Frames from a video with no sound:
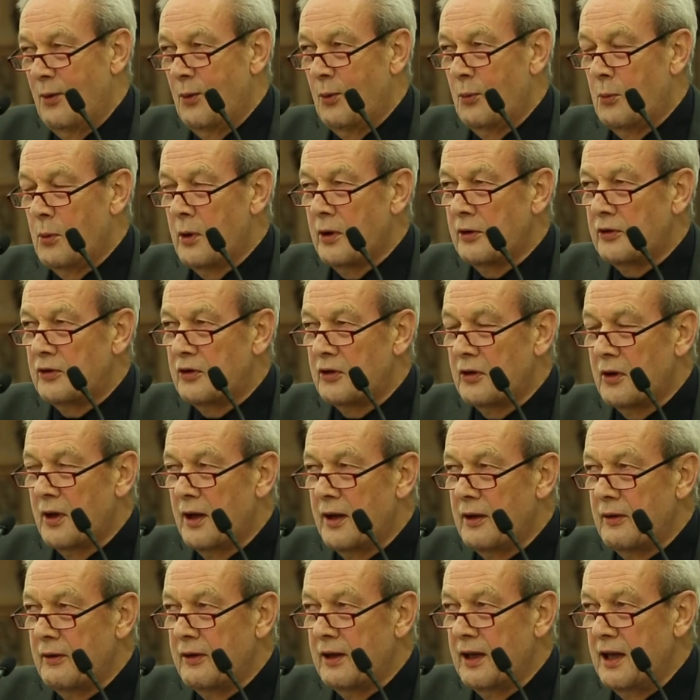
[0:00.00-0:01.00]
was
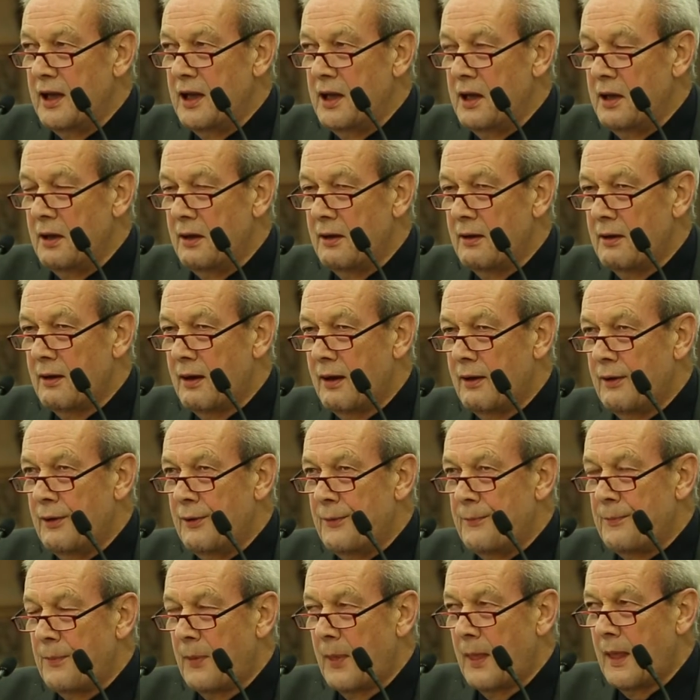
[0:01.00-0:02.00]
the
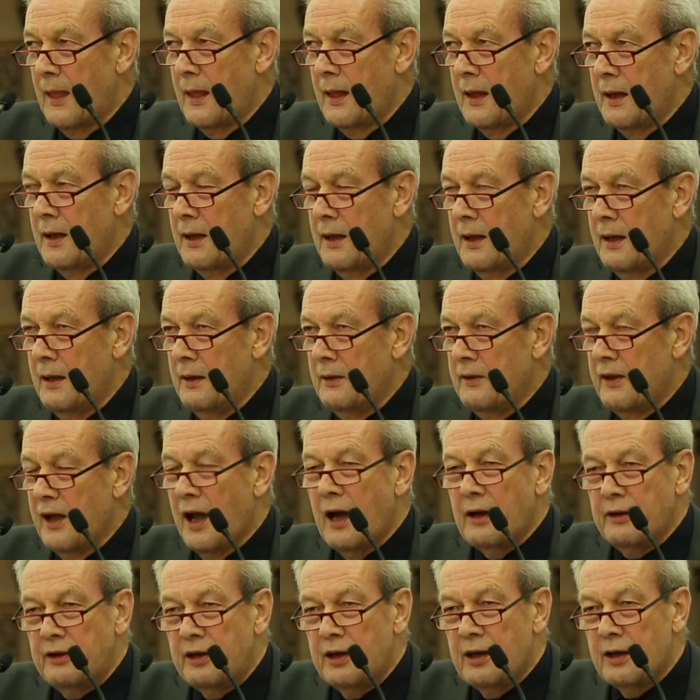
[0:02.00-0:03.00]

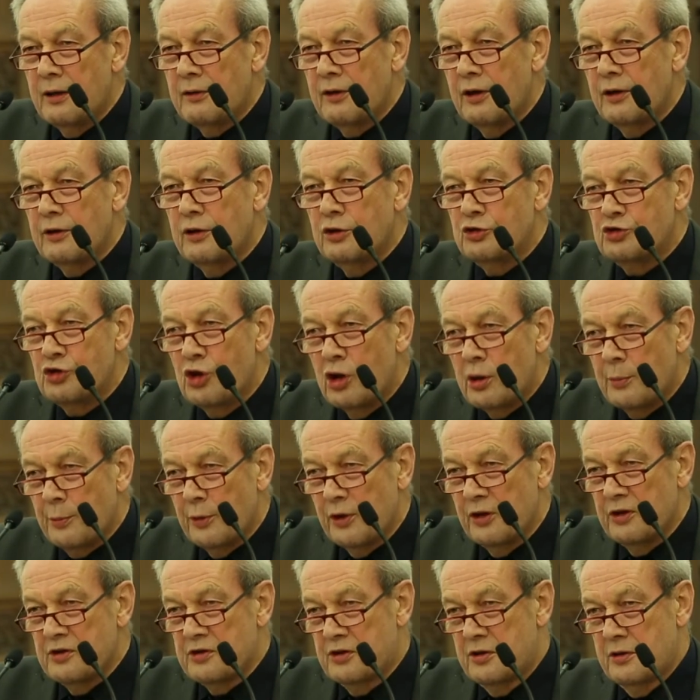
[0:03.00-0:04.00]
idea that the
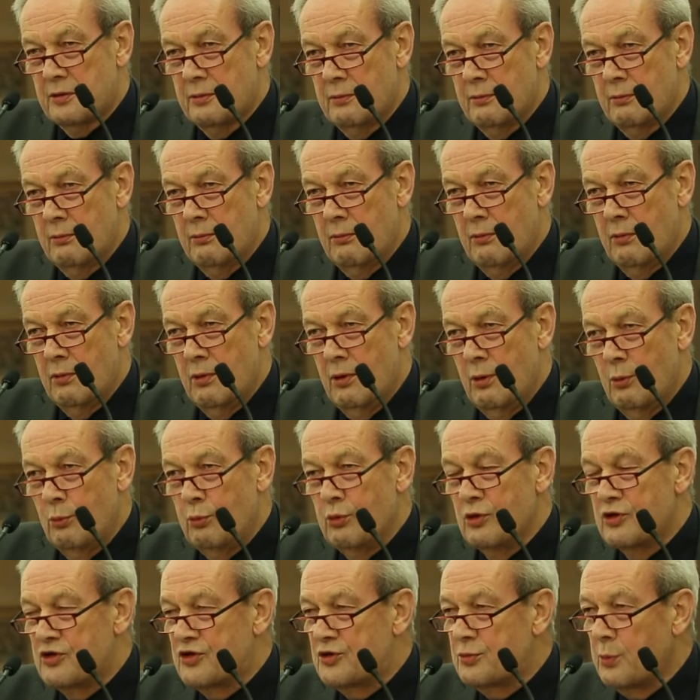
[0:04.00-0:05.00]
Germans
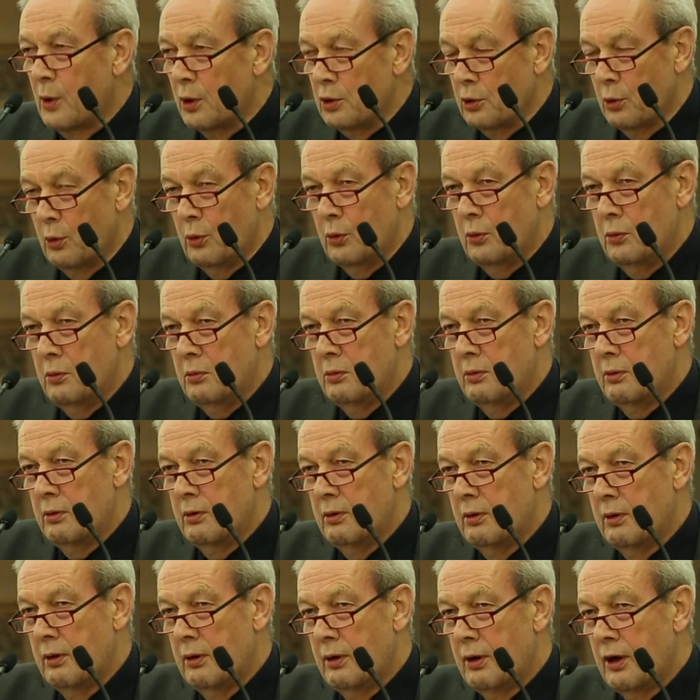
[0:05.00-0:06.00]
would swallow
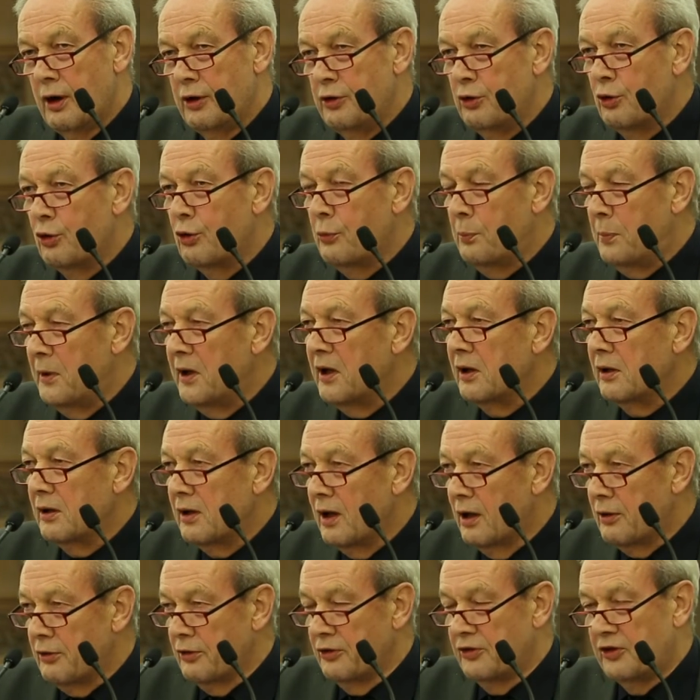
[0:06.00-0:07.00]
a European
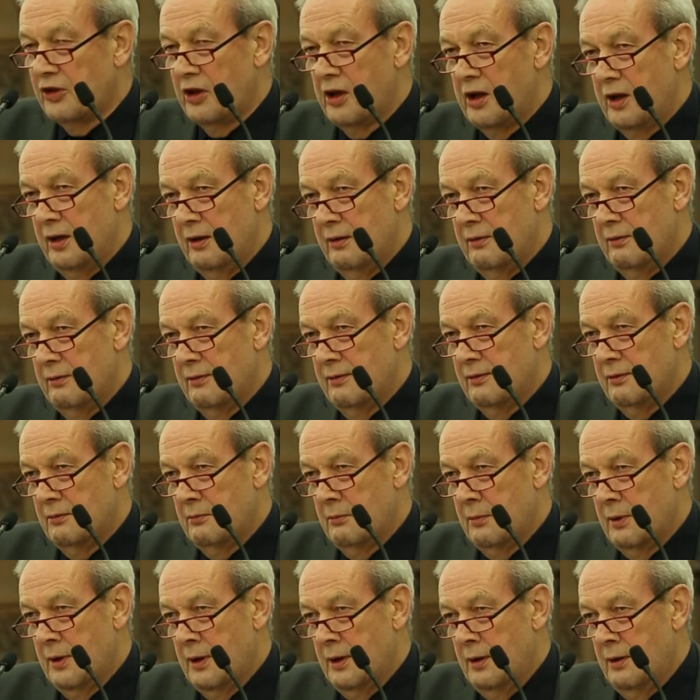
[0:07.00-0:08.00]
currency,
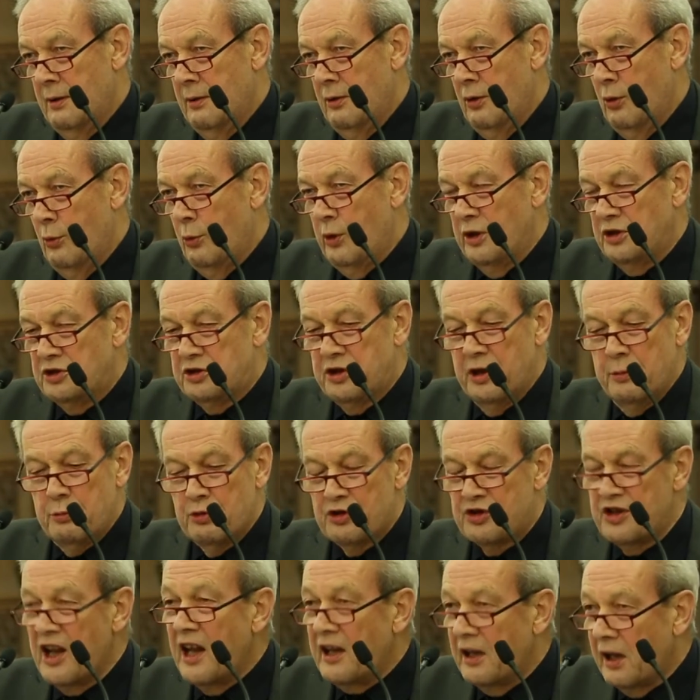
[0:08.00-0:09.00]
which she
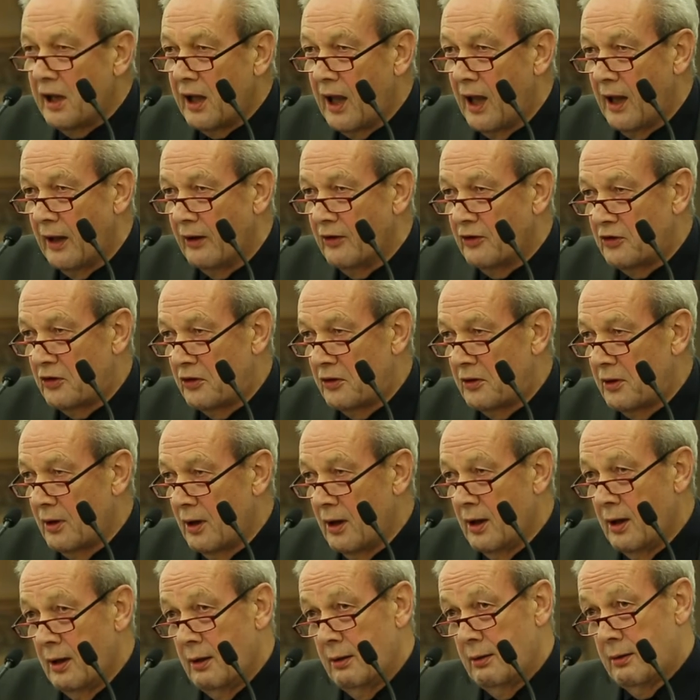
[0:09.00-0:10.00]
was dead against.
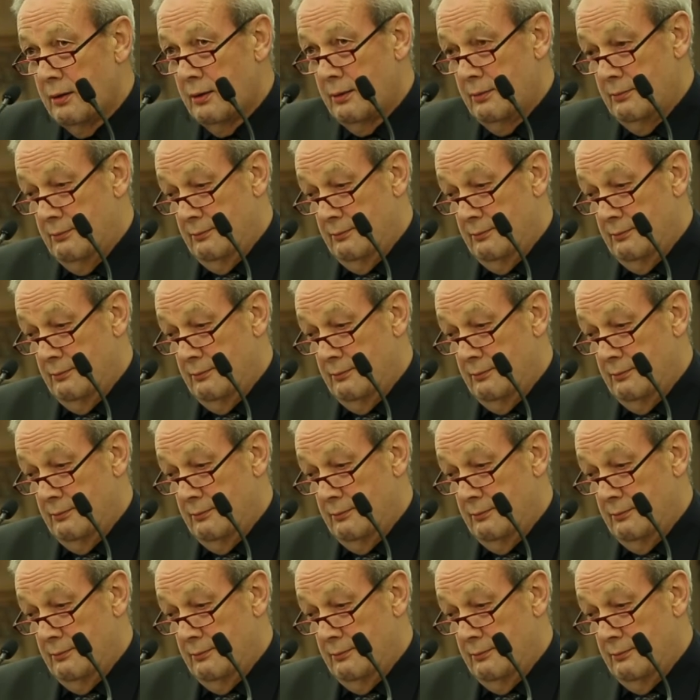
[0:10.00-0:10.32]
And